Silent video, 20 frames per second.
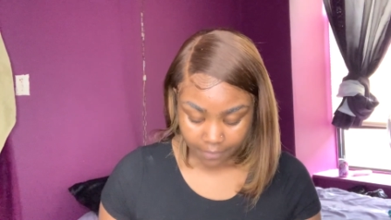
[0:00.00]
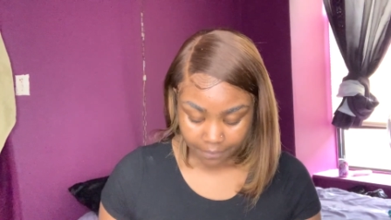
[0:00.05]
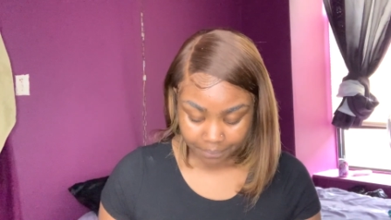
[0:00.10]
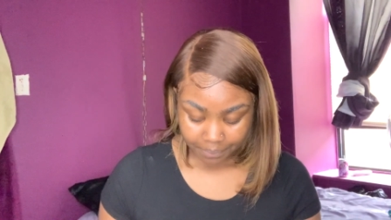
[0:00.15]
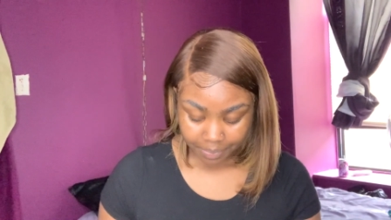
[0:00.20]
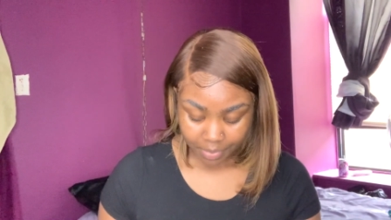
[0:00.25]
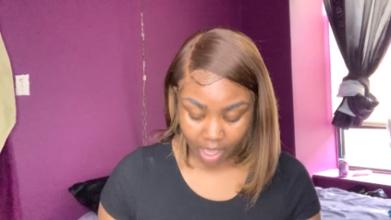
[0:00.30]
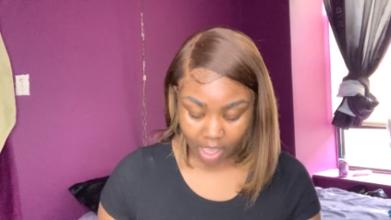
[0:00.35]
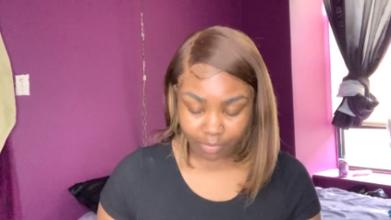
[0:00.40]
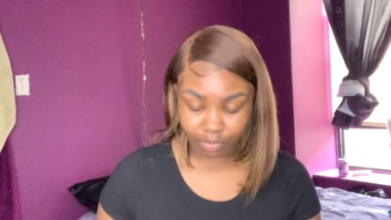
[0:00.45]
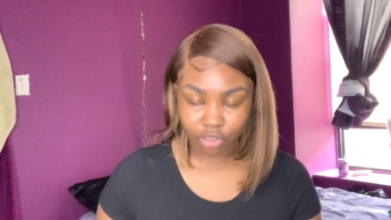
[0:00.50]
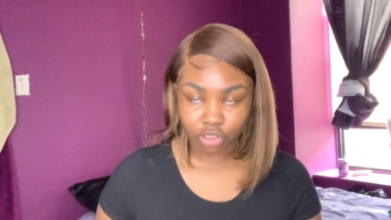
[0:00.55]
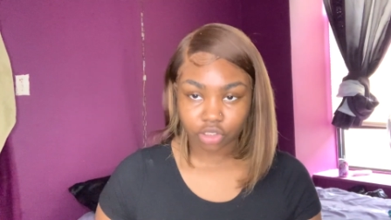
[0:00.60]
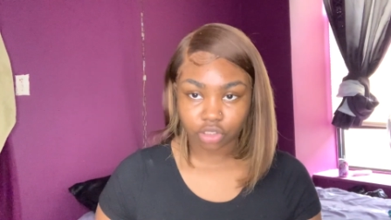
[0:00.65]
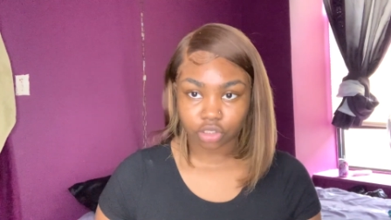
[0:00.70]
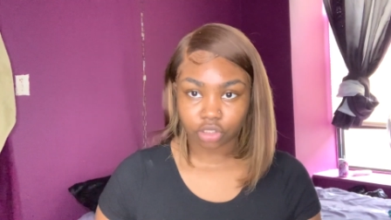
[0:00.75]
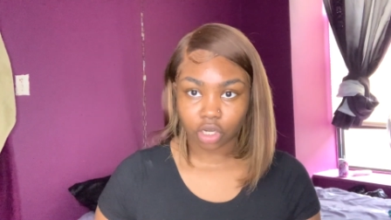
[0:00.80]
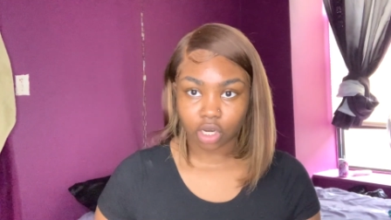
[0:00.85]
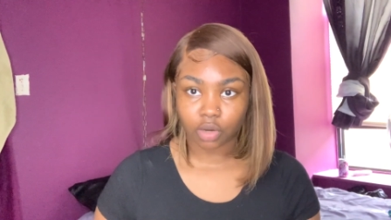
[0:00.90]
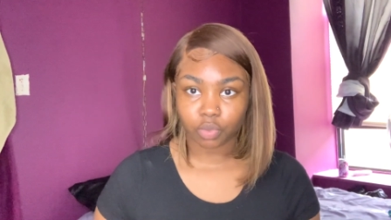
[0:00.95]
I'm gonna
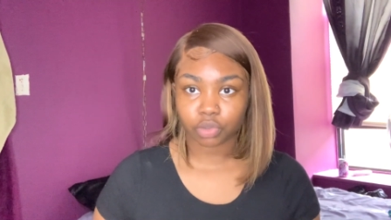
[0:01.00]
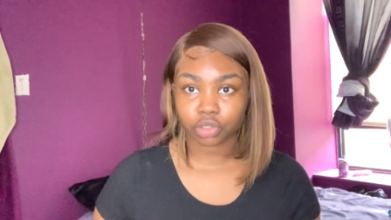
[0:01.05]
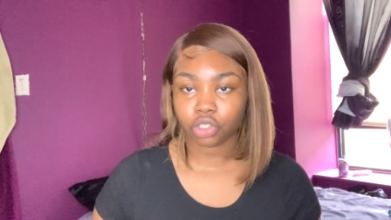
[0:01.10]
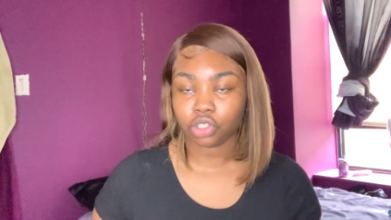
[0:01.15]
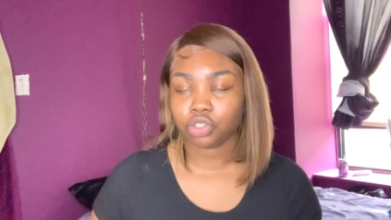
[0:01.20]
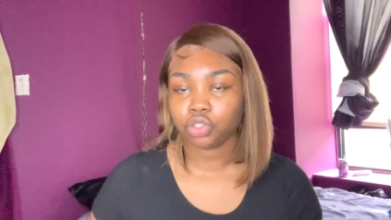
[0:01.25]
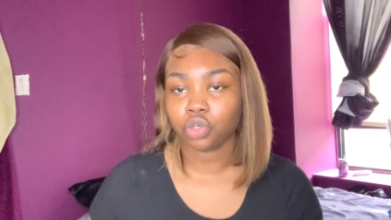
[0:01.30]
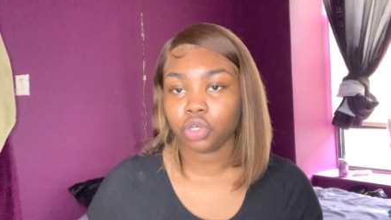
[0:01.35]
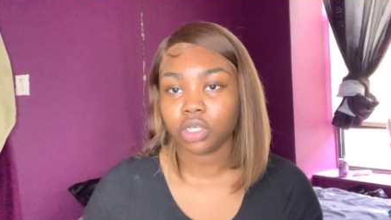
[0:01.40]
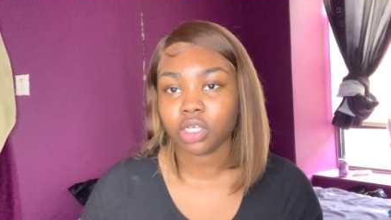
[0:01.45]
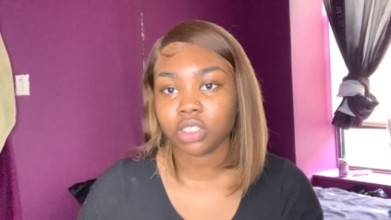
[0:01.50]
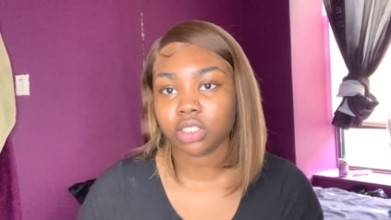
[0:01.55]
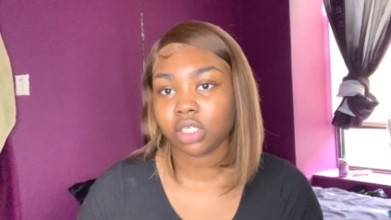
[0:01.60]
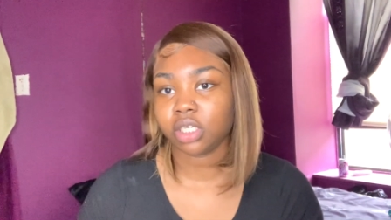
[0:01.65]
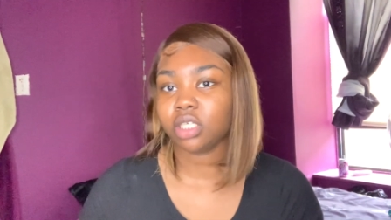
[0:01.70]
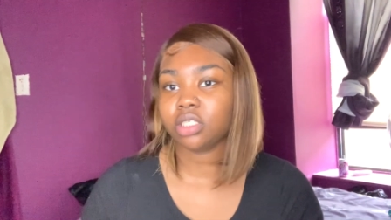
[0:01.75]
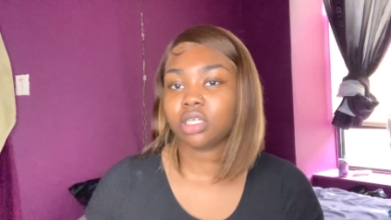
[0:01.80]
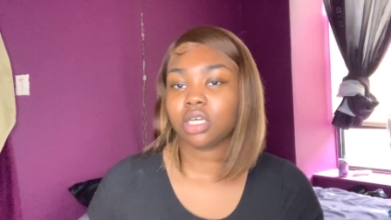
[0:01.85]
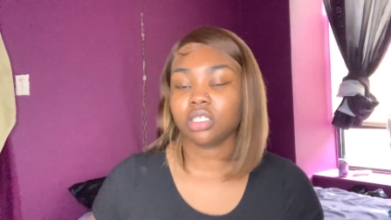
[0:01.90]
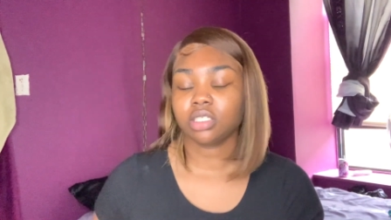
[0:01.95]
start with the shortest list
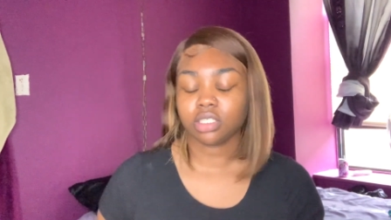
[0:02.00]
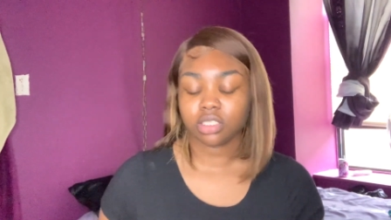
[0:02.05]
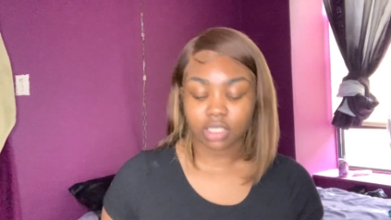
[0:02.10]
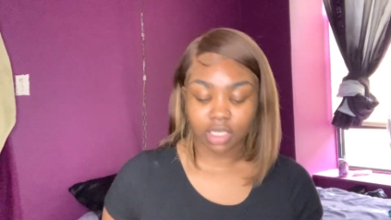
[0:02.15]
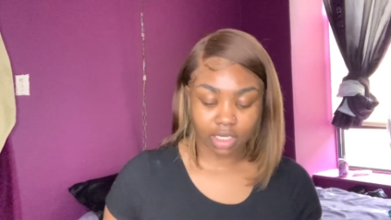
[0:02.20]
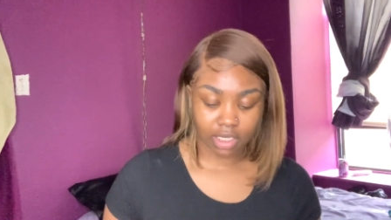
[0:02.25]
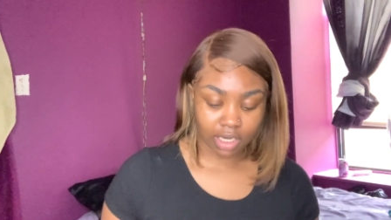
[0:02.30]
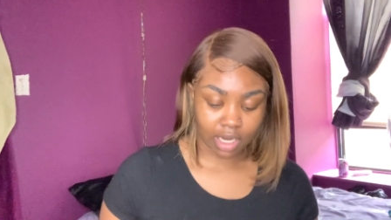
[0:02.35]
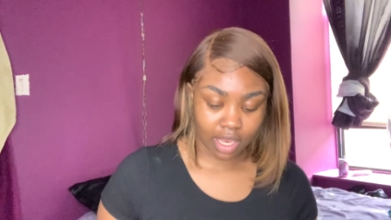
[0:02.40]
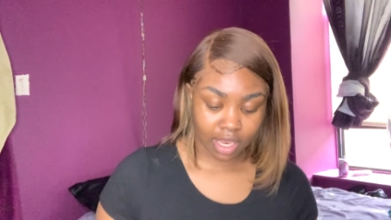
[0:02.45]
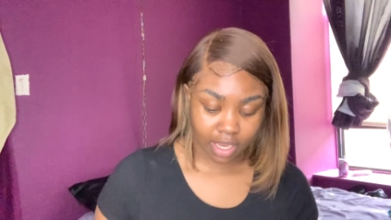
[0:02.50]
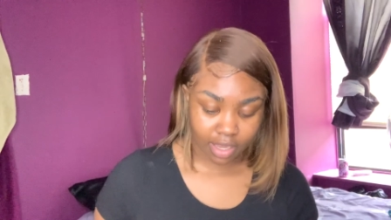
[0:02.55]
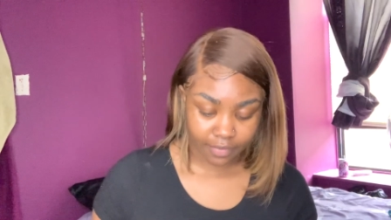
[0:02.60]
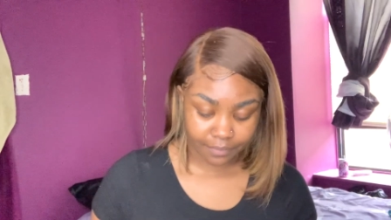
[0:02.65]
because it's not a lot.